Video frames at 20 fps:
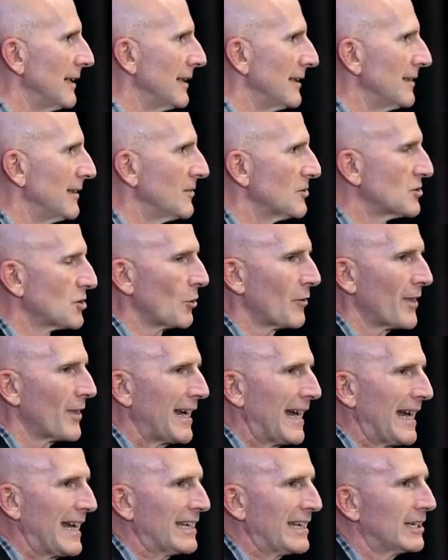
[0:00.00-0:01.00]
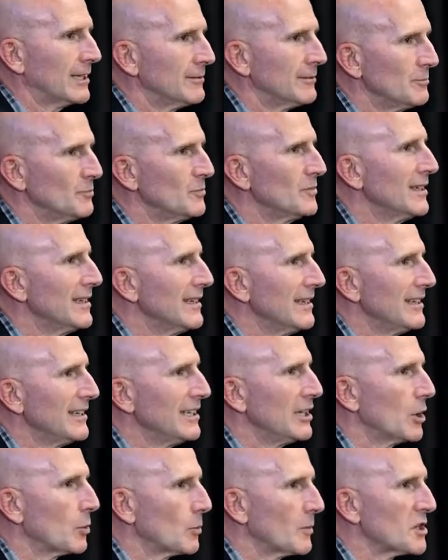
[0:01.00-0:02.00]
so that I can, you
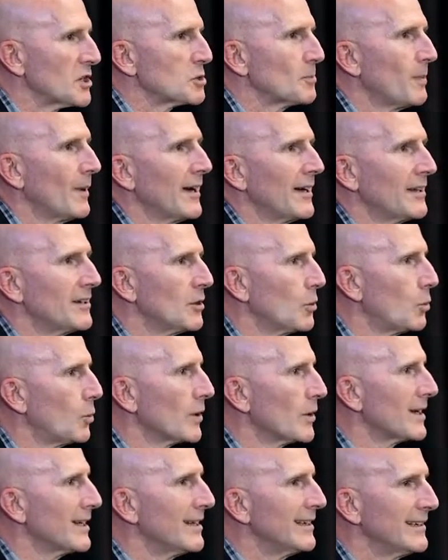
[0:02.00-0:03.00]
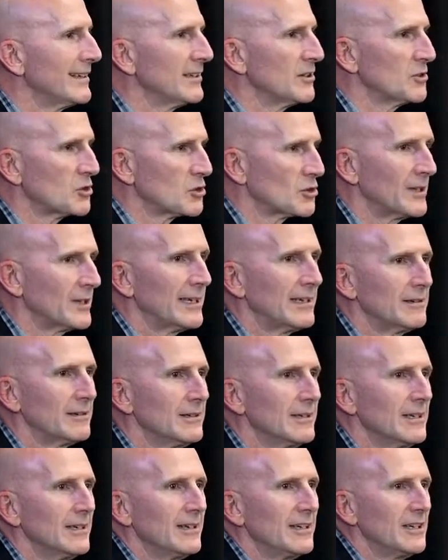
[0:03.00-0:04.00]
know, respond to what it is that
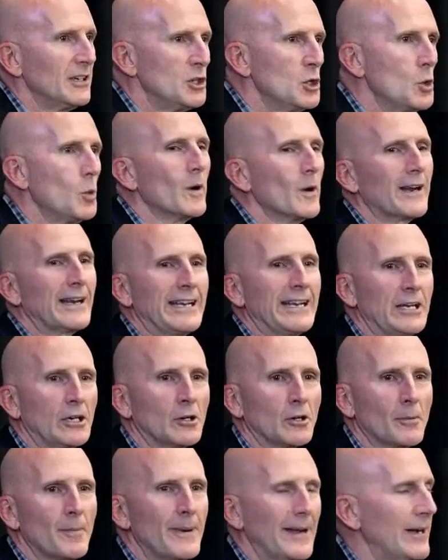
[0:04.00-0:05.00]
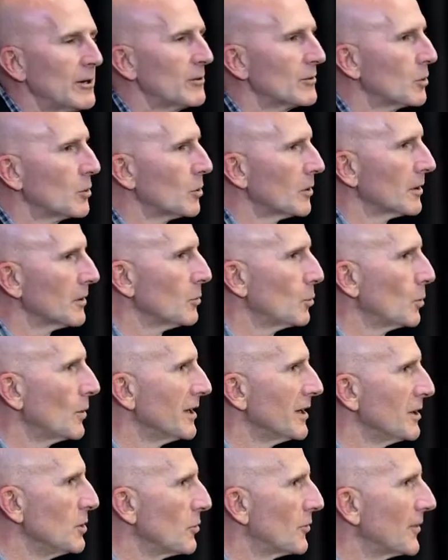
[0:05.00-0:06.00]
you want to hear about or what
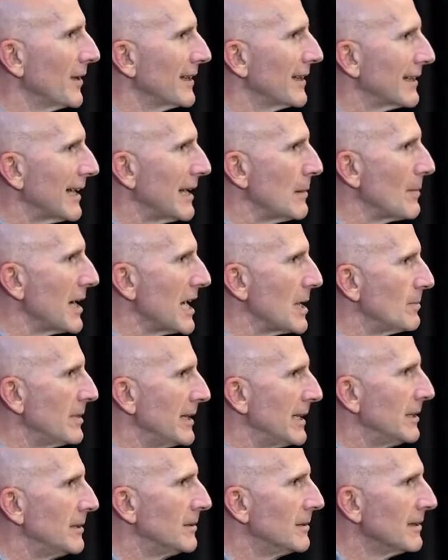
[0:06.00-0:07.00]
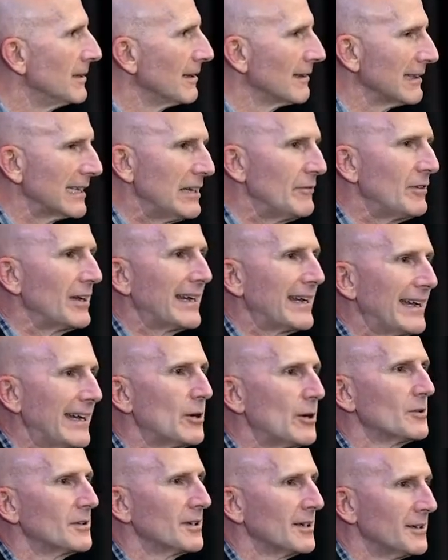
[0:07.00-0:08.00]
you think I might be leaving
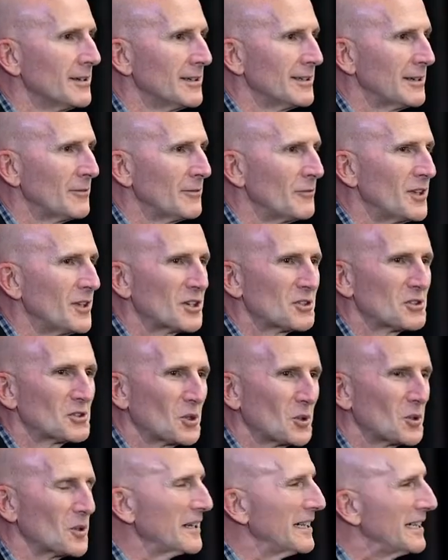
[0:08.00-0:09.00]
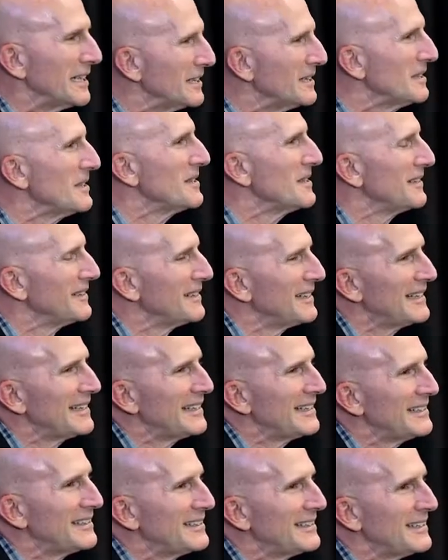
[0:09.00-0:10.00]
out uh, of this story. Uh,
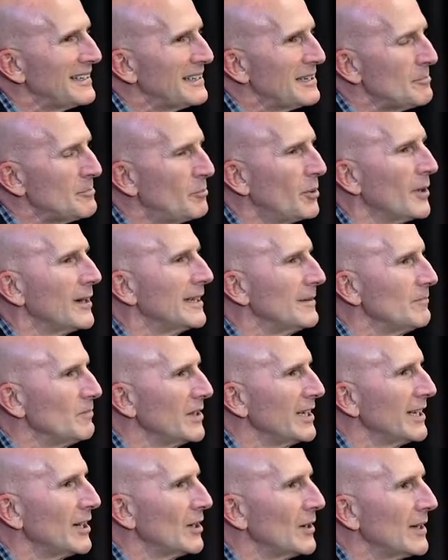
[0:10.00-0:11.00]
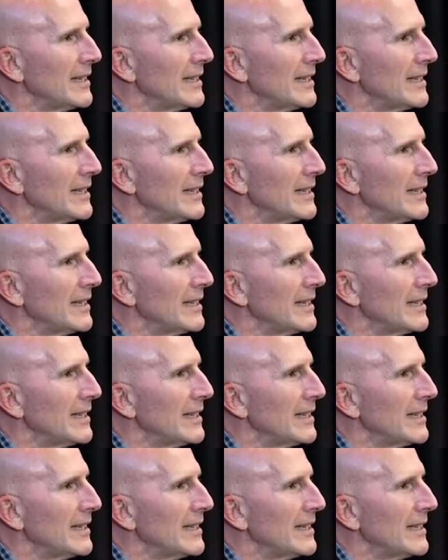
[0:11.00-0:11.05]
uh but, you know,